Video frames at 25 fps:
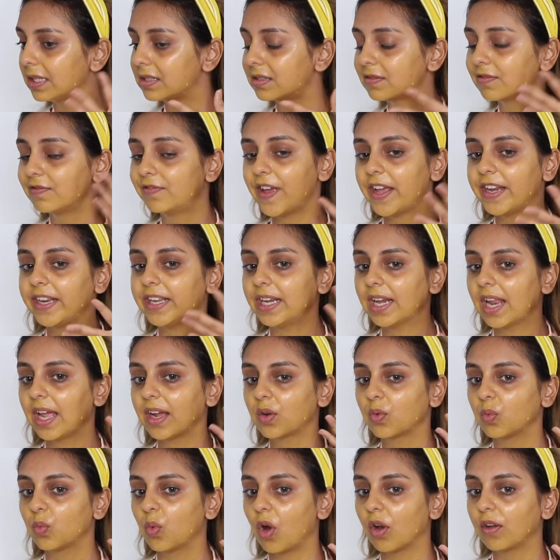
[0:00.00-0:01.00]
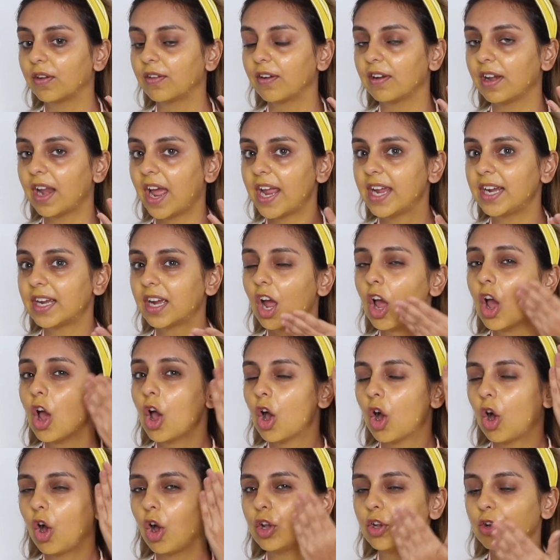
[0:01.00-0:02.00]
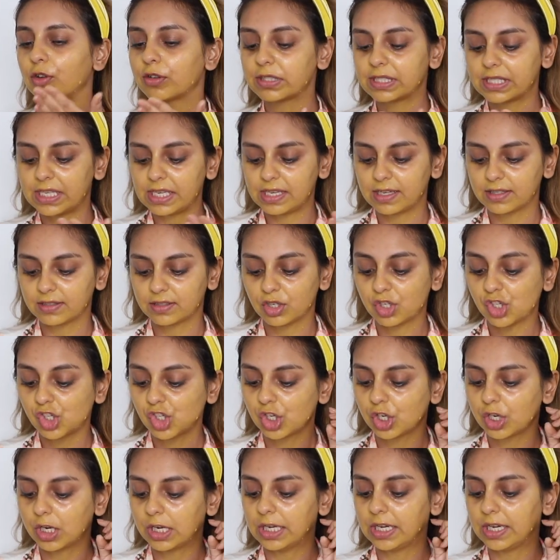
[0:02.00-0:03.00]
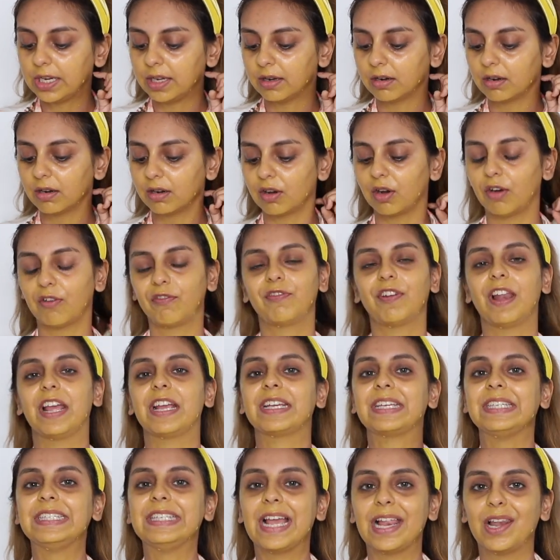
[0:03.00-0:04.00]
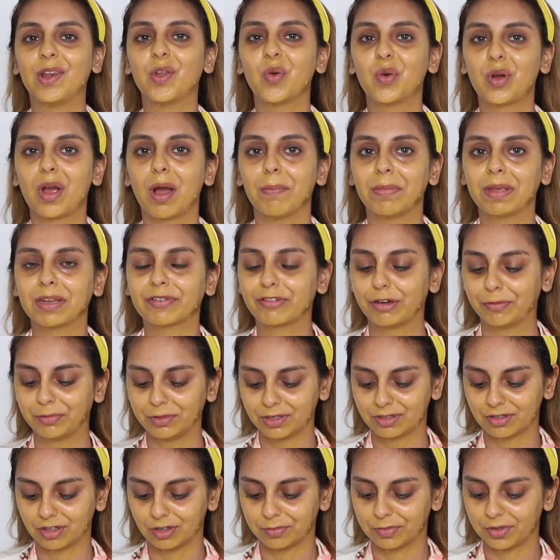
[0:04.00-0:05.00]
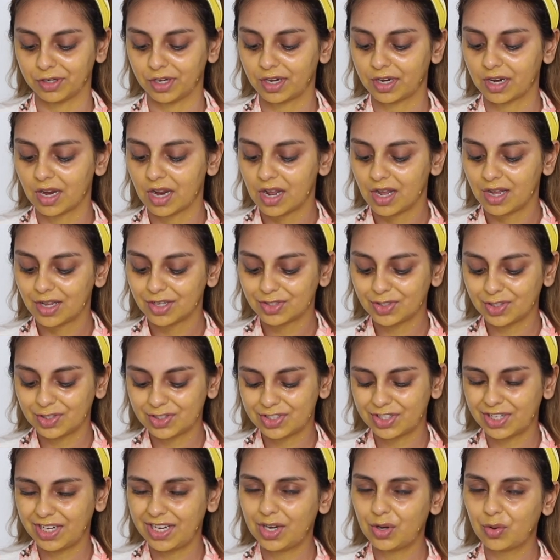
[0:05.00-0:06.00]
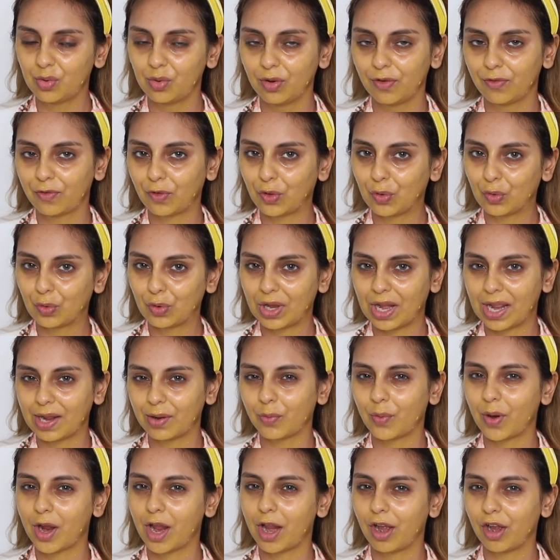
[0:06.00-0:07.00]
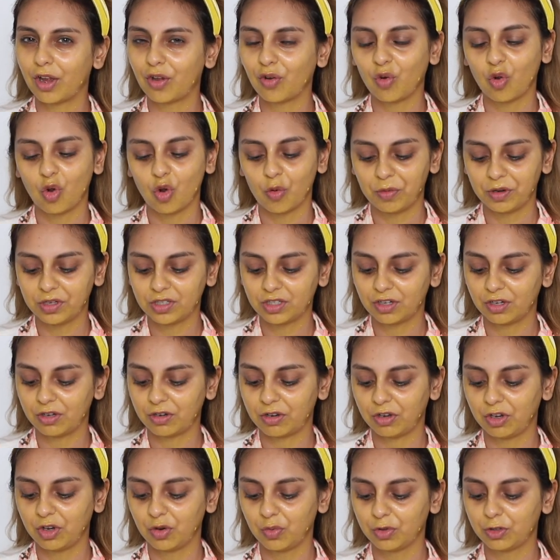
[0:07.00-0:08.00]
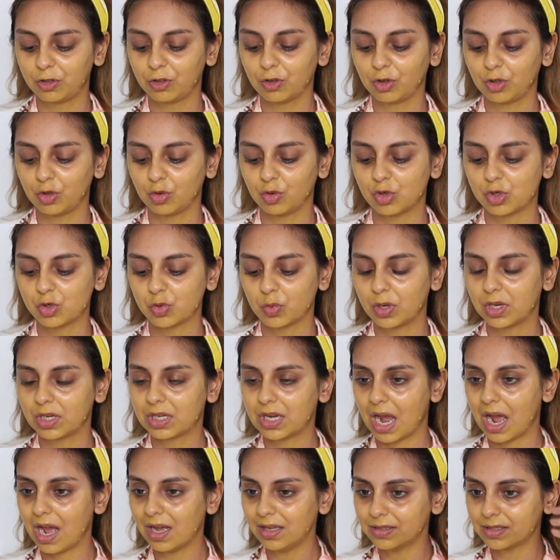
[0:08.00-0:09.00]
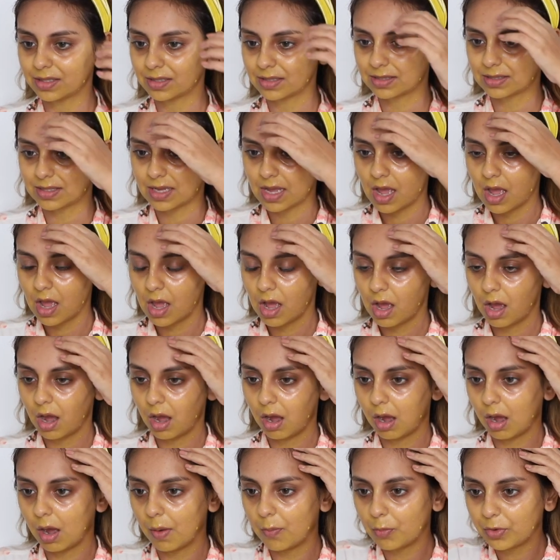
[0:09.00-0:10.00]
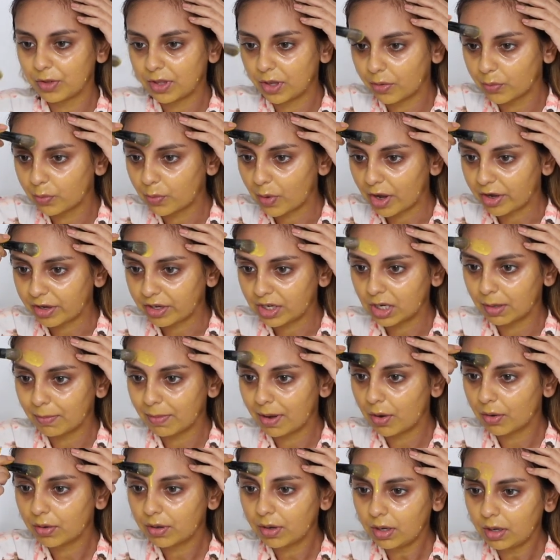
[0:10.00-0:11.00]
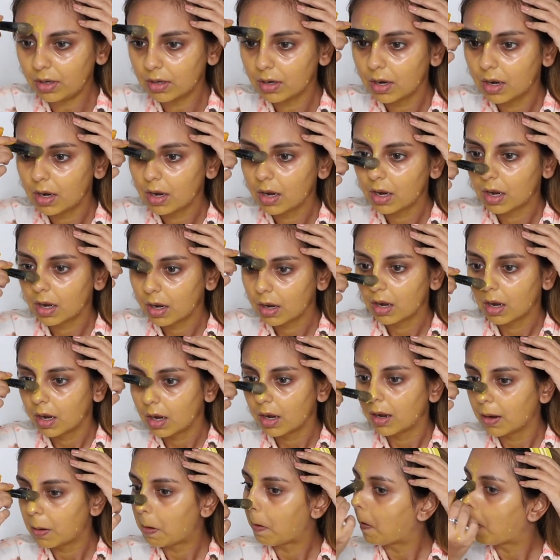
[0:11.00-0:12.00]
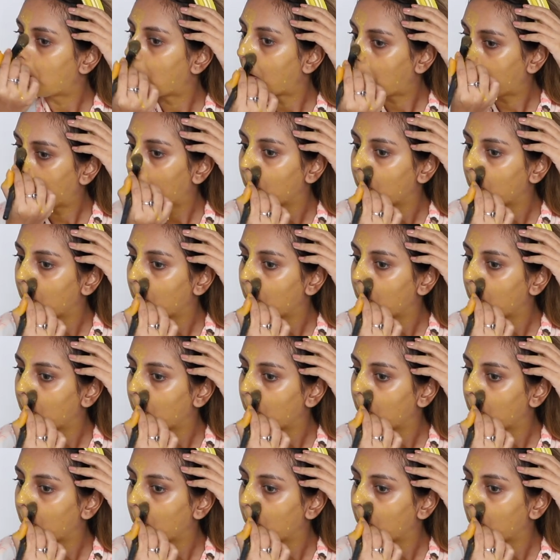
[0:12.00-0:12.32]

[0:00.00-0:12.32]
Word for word: it's very like water like all you're seeing is a sheer layer of like yellow coming from the turmeric so it's really cool for you to like wear at home and continue with your usual tasks um, without worrying about it